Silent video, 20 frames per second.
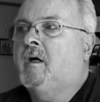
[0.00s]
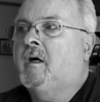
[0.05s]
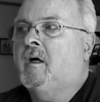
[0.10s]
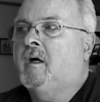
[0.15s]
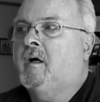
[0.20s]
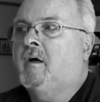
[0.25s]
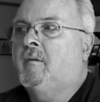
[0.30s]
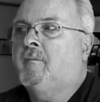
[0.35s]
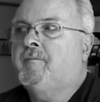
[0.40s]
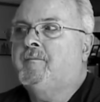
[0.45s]

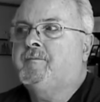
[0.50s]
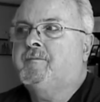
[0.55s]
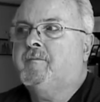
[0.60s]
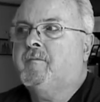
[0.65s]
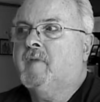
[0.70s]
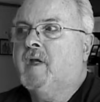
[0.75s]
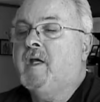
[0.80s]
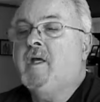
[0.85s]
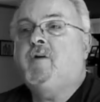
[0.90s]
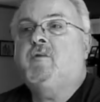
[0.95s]
Um,
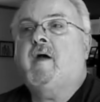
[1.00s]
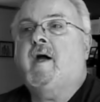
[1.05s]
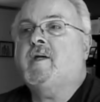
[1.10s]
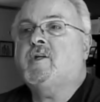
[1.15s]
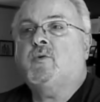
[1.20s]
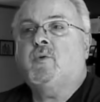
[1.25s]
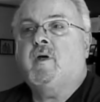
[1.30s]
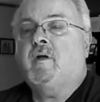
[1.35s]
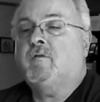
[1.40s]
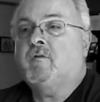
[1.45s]
he
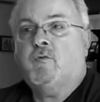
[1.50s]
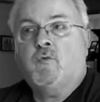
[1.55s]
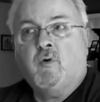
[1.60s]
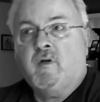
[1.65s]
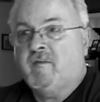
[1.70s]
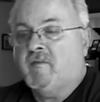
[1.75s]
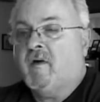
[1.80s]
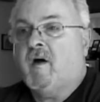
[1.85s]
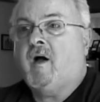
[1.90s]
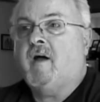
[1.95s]
graduated in
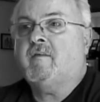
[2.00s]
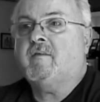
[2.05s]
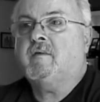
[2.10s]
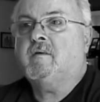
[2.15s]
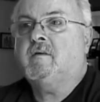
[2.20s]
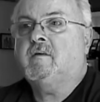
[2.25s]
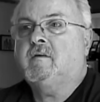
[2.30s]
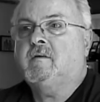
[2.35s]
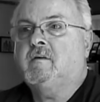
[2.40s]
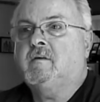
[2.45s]
'45